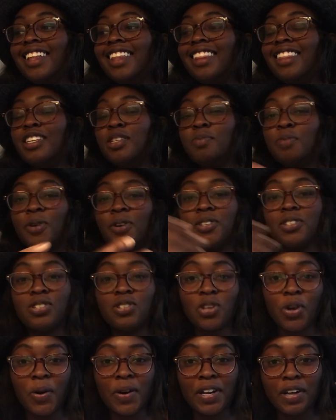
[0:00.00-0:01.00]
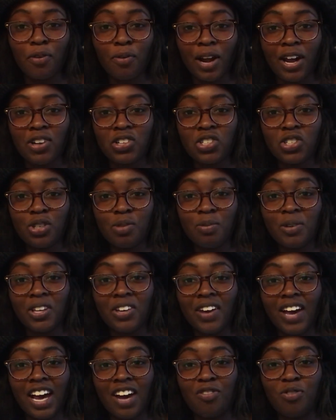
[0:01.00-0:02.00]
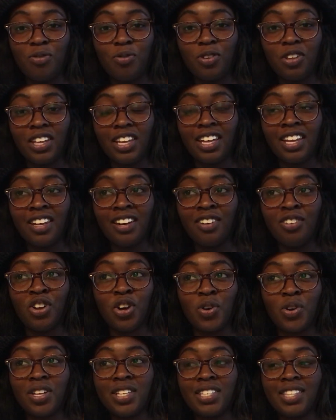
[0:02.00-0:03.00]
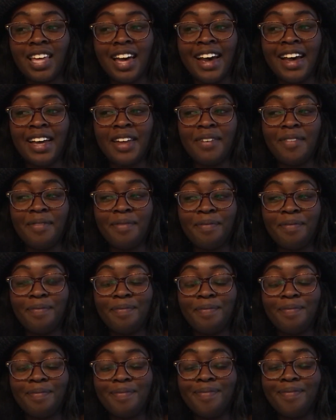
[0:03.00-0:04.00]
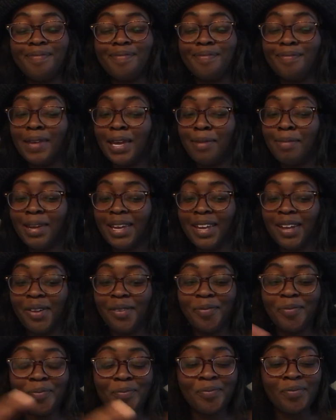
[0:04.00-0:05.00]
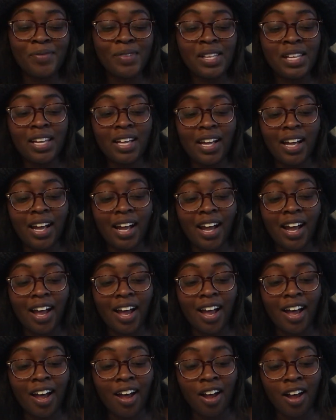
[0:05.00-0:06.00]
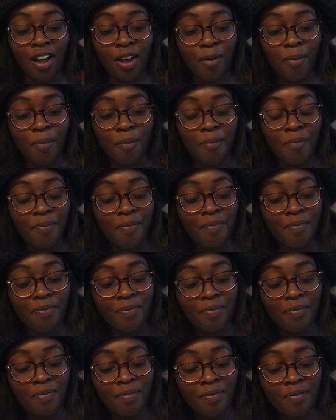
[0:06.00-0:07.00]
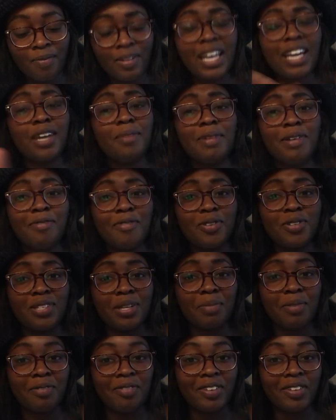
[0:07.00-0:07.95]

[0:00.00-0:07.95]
this person's already around you, but you haven't really noticed that. Maybe that can be for some of